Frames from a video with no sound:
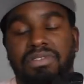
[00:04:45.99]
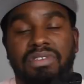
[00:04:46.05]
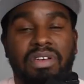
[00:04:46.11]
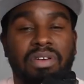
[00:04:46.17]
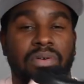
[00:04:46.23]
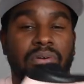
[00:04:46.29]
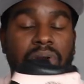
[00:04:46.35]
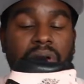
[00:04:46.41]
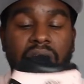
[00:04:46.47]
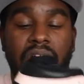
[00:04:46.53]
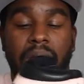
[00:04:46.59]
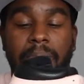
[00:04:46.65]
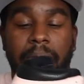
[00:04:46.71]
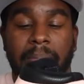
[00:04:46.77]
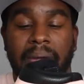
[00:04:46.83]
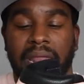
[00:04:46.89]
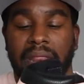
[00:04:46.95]
so can't
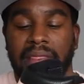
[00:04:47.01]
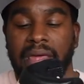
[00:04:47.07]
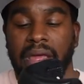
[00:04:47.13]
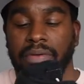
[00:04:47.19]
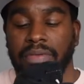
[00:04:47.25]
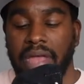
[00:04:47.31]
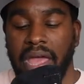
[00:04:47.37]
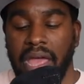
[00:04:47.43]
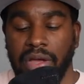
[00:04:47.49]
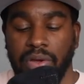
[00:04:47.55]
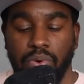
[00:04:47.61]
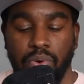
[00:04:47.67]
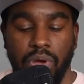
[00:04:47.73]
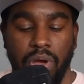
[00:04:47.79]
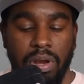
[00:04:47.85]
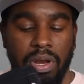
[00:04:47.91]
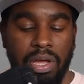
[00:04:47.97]
be mad at that on the ankle
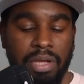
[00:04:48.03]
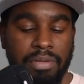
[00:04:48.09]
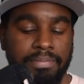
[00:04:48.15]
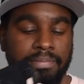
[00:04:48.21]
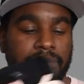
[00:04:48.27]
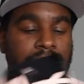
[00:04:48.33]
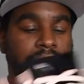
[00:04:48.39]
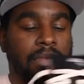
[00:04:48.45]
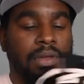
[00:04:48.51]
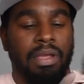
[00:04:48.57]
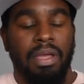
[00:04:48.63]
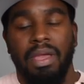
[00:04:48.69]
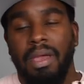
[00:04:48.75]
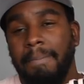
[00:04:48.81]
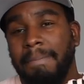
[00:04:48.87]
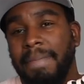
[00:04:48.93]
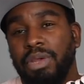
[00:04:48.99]
collar
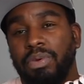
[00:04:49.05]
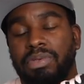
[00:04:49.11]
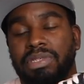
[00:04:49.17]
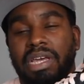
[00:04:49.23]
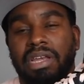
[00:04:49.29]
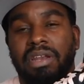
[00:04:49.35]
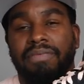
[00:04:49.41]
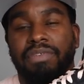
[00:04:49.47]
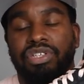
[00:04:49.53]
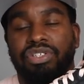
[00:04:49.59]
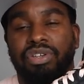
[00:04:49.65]
middle side of the